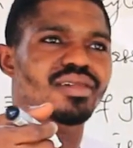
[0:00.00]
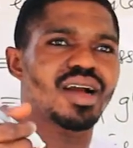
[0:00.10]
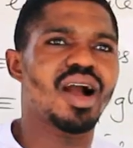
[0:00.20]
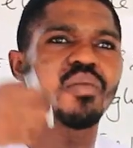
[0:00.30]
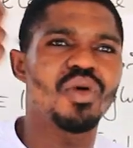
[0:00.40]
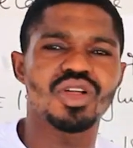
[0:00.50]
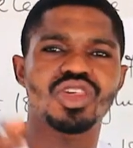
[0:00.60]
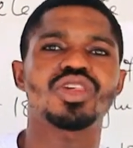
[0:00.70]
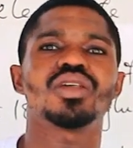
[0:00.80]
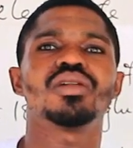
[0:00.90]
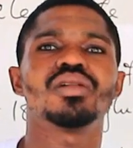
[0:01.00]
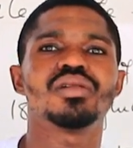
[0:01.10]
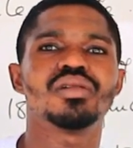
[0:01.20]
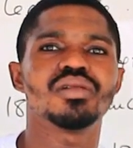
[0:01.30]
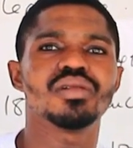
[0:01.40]
how much
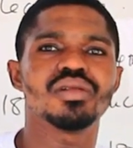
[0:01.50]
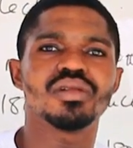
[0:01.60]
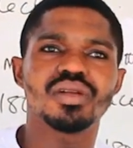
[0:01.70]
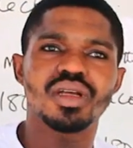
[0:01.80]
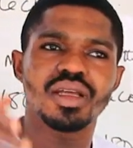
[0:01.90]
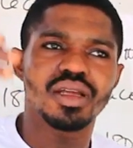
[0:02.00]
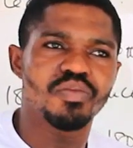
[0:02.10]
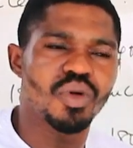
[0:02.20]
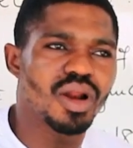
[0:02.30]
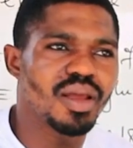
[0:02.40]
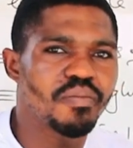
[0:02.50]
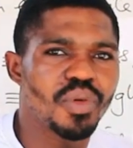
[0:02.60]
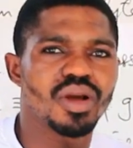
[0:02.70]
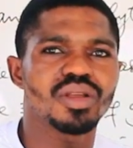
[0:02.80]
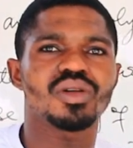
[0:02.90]
boiling
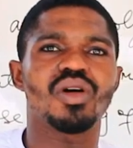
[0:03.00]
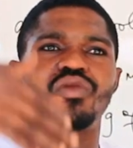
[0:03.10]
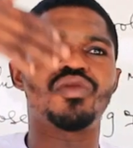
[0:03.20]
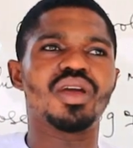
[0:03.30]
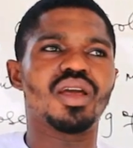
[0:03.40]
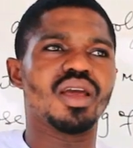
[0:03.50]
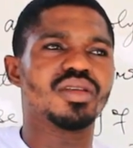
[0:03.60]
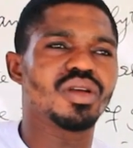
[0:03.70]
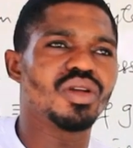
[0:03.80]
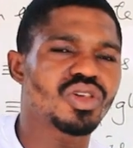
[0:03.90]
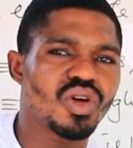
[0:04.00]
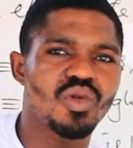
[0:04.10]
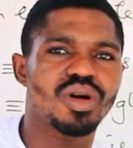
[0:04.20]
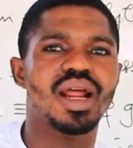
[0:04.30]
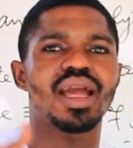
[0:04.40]
point of a solution
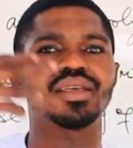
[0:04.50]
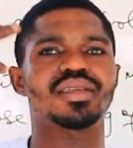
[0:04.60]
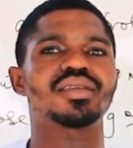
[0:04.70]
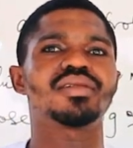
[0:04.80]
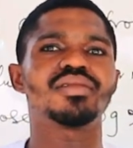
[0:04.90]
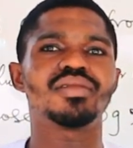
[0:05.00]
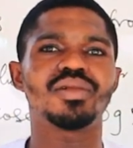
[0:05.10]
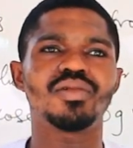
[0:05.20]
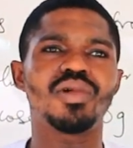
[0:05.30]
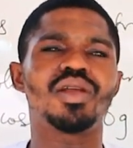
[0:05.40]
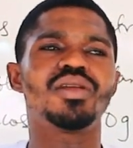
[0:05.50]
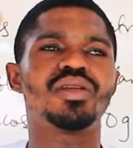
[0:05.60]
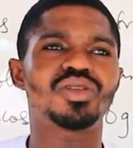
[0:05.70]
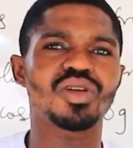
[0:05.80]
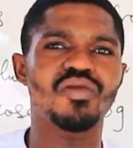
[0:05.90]
will rise when you
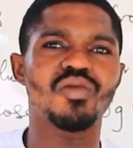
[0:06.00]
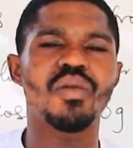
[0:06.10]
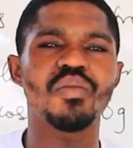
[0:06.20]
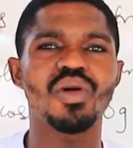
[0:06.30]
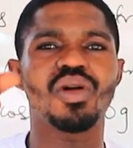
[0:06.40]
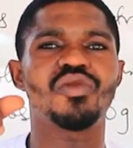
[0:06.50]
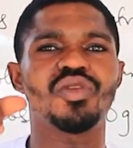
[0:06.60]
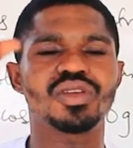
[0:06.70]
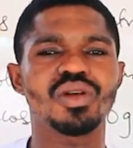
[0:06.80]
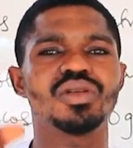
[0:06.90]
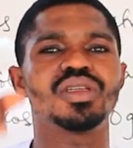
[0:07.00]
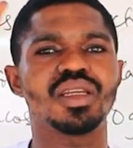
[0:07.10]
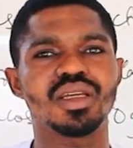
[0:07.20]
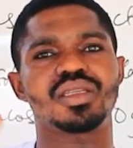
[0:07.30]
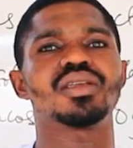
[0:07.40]
dissolve 1 mole of a solute in
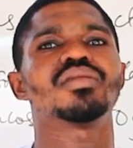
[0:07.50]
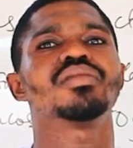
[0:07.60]
it.